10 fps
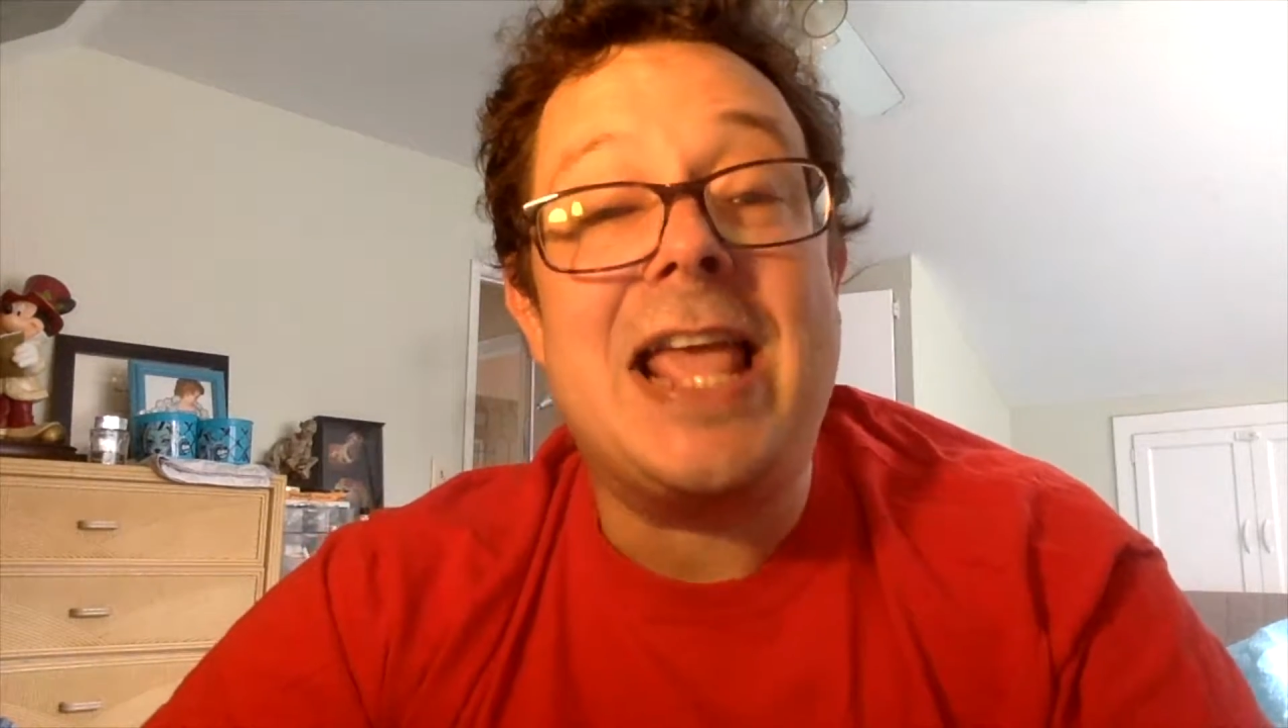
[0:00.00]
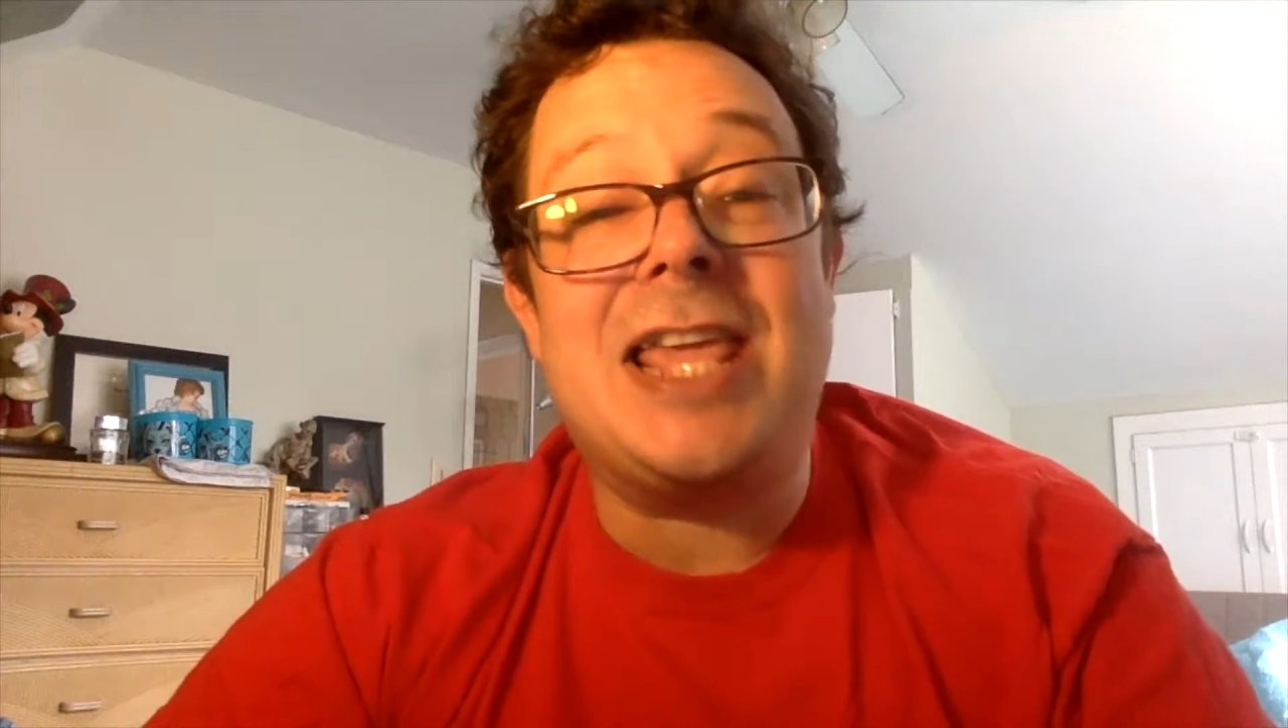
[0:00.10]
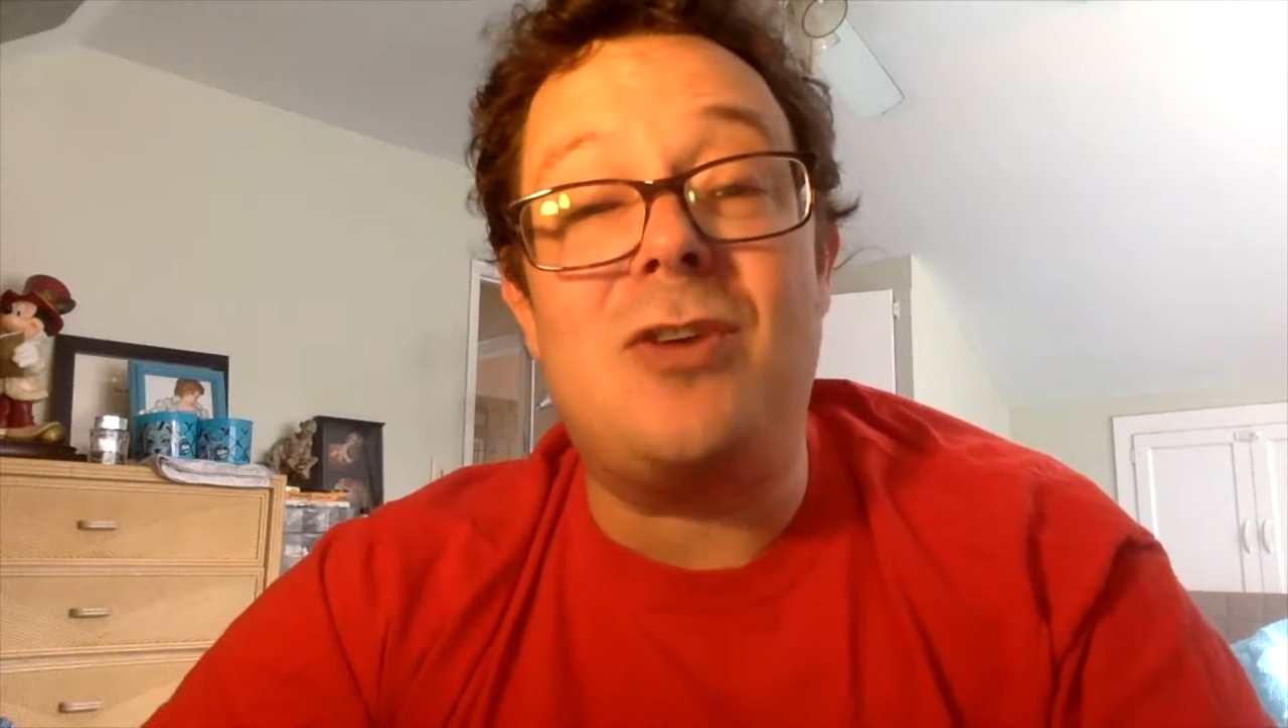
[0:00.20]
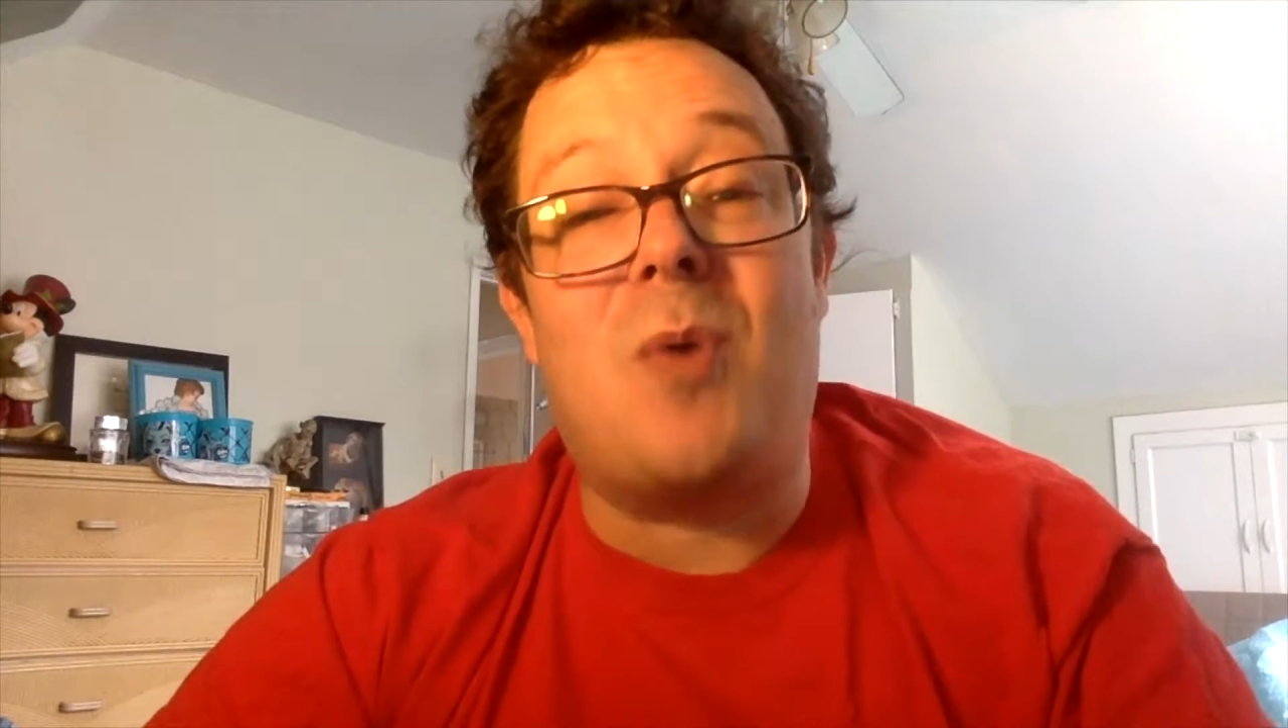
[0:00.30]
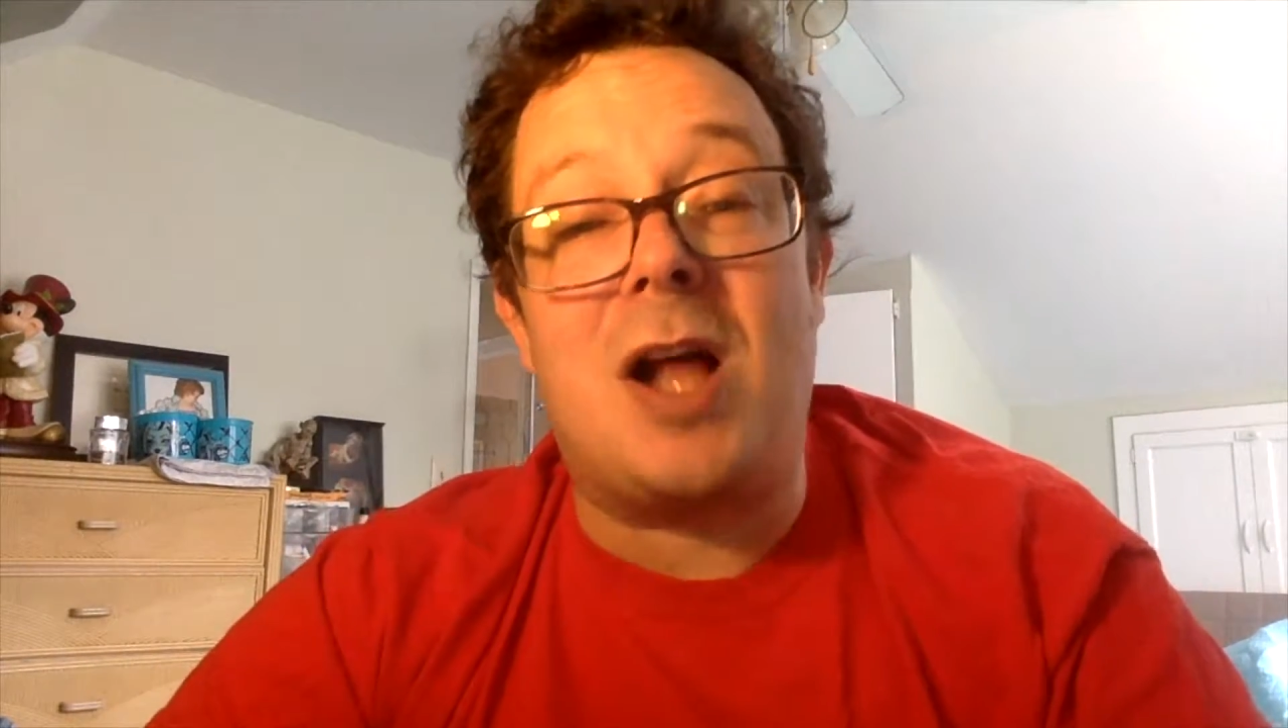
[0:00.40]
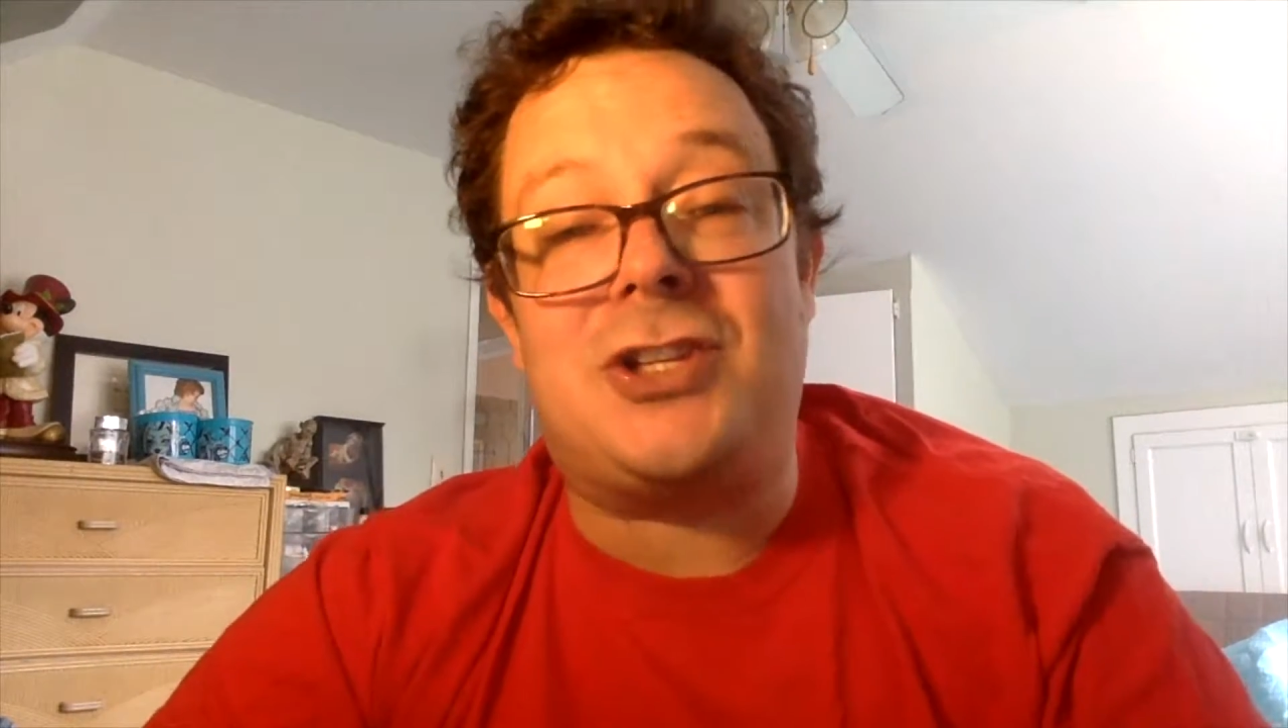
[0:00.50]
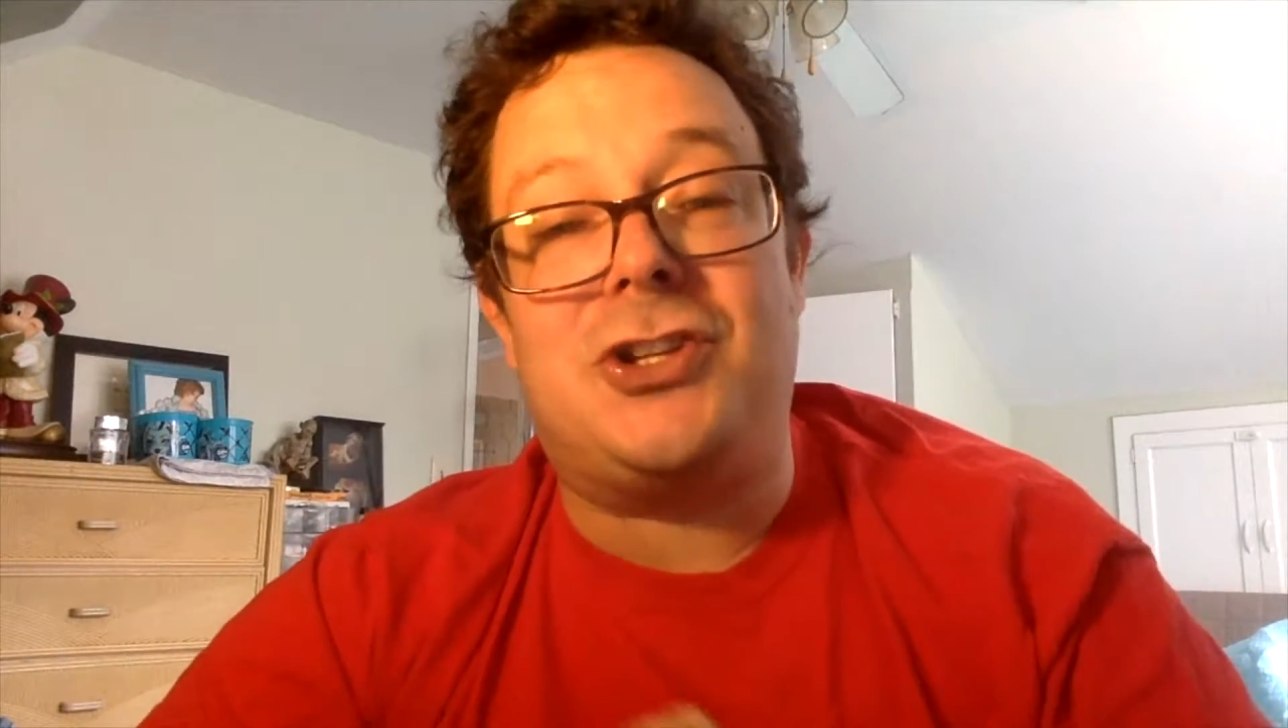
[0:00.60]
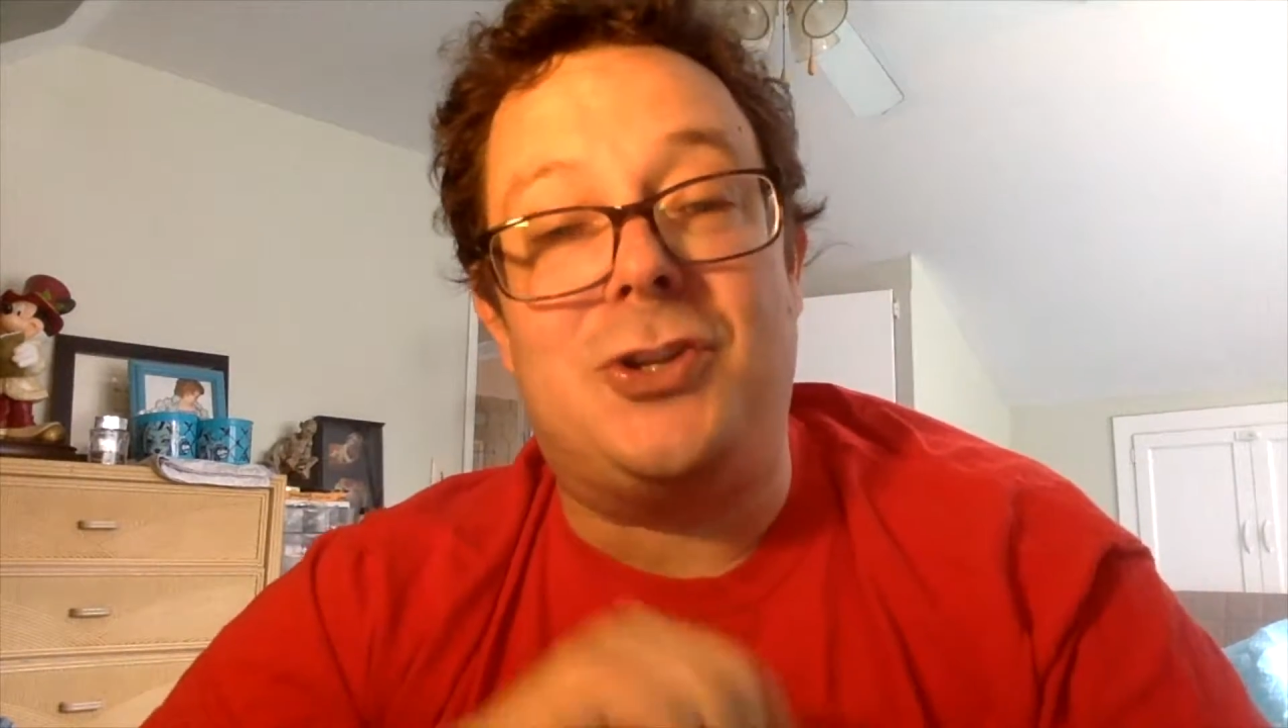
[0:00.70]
he wants